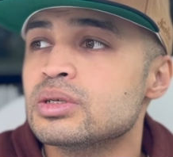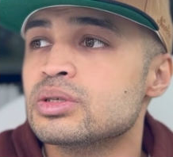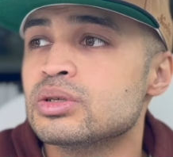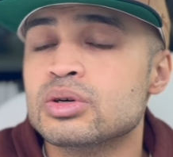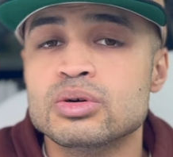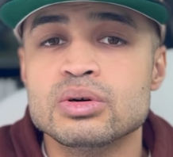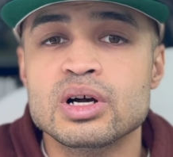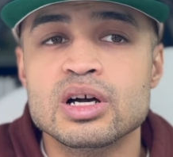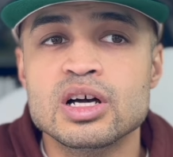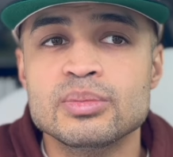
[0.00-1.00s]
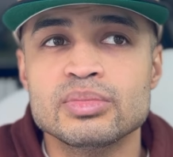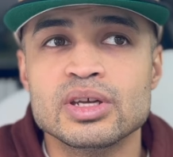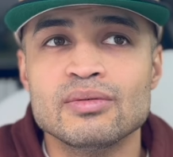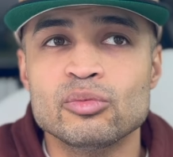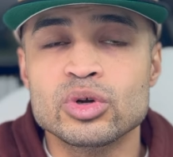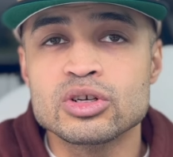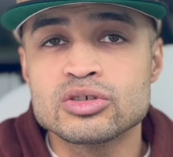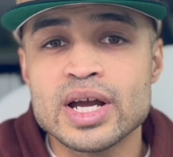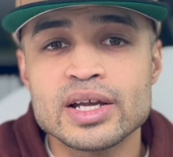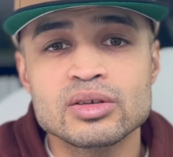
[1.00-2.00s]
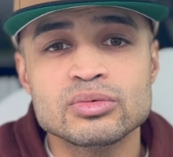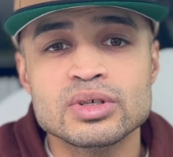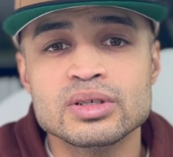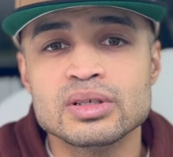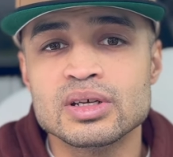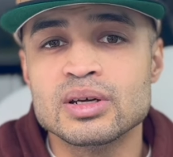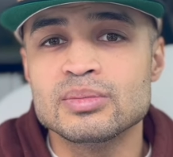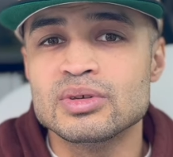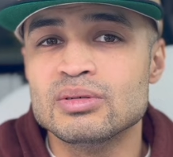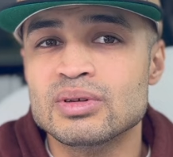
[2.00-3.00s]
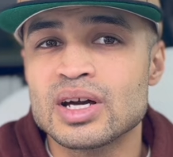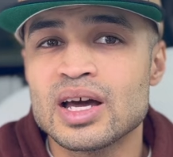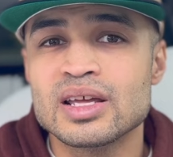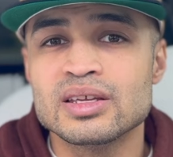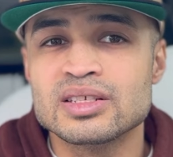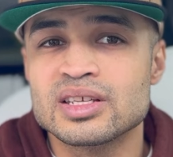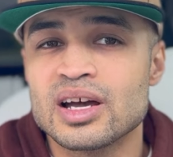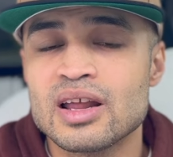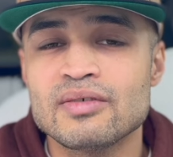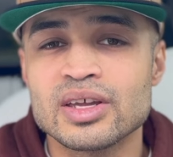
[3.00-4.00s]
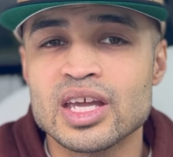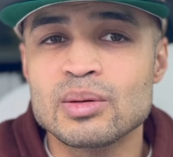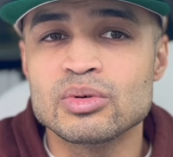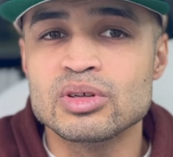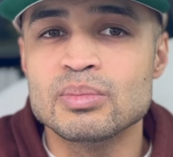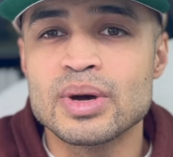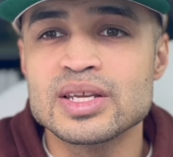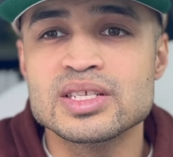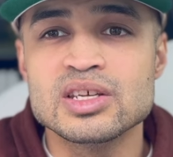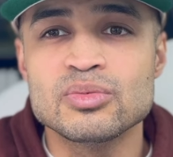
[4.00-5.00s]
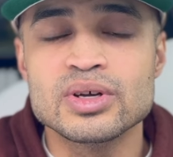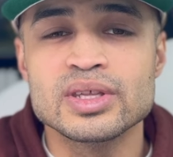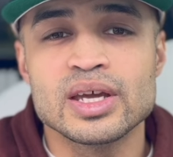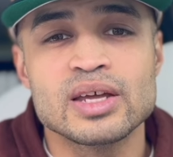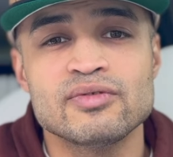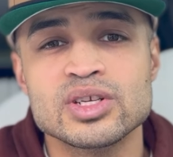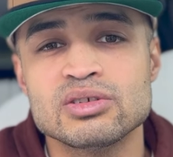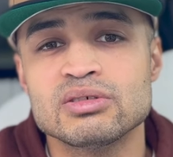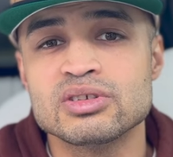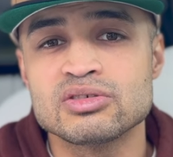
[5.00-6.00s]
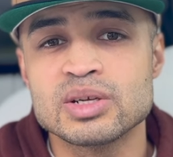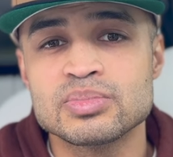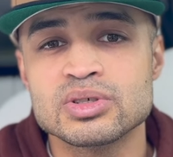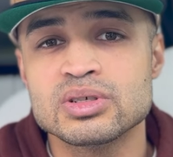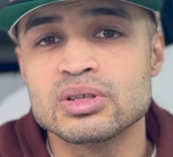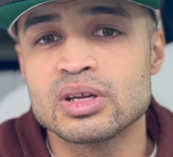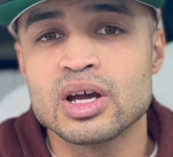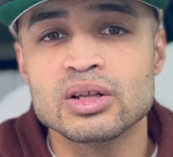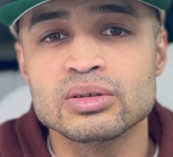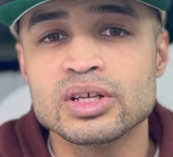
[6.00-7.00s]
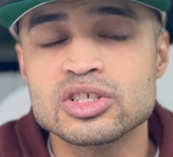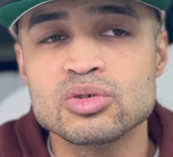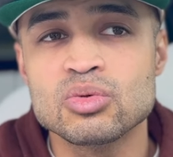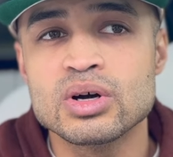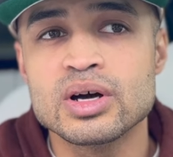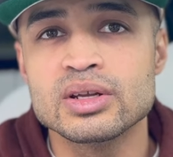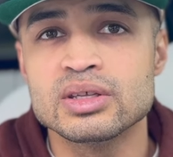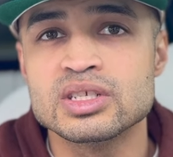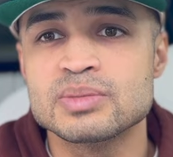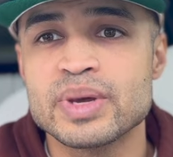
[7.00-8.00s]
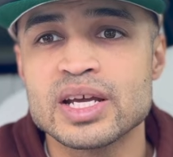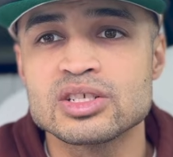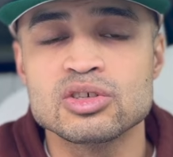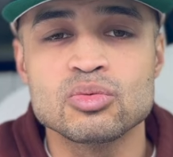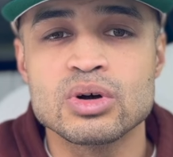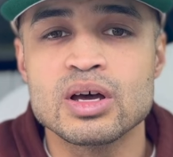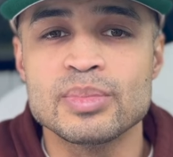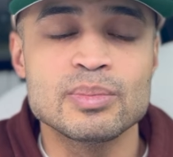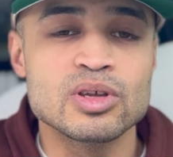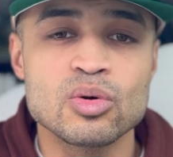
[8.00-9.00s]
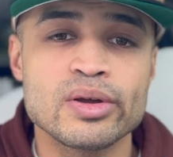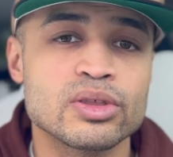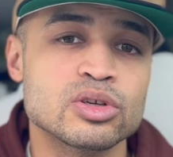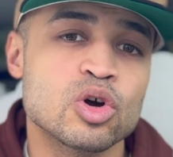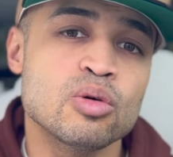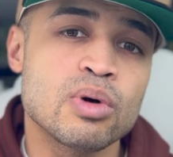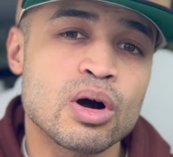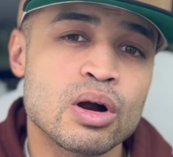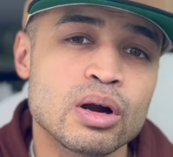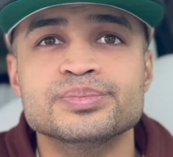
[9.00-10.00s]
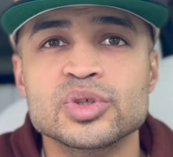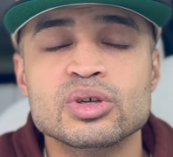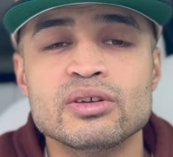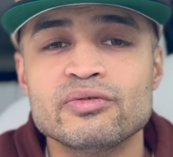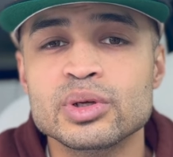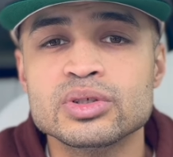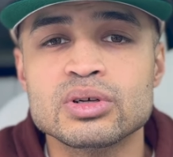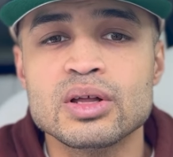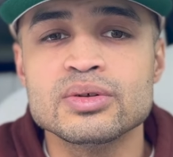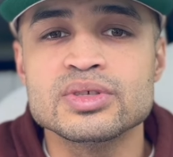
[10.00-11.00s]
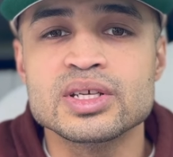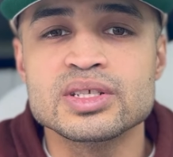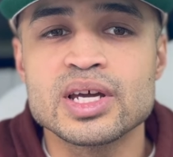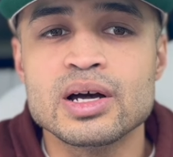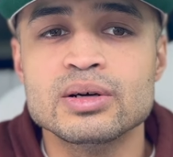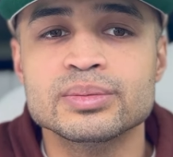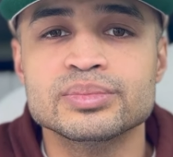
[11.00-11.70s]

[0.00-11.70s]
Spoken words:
So when you're tracking one, it's kind of a gamble. You might see one that fits your description, the color that you want, the specs you want. Maybe you want the tow bar. You can filter all those things out.